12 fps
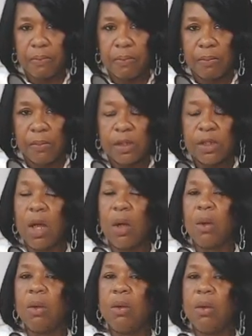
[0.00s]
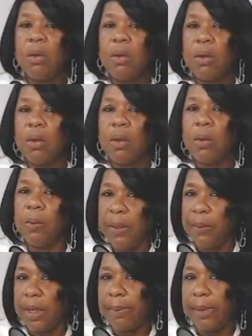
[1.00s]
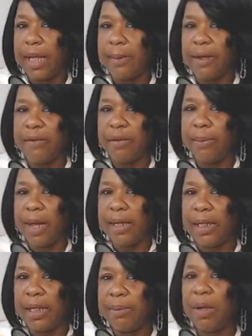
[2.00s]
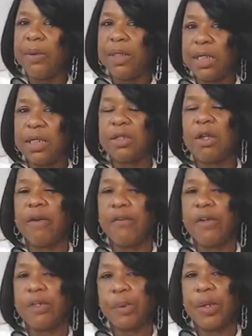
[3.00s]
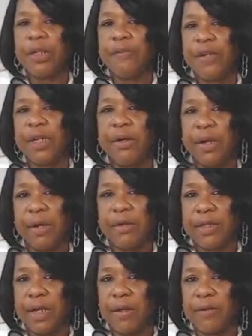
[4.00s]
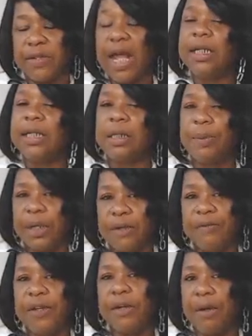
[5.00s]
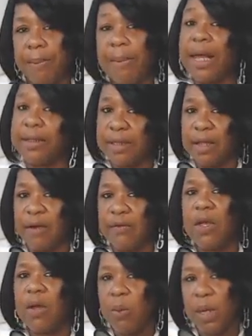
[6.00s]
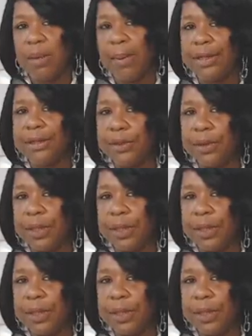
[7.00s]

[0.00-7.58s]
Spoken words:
So we want to blame everybody, but we need to start first pointing the finger at ourselves. I need to point the finger at myself. What am I doing?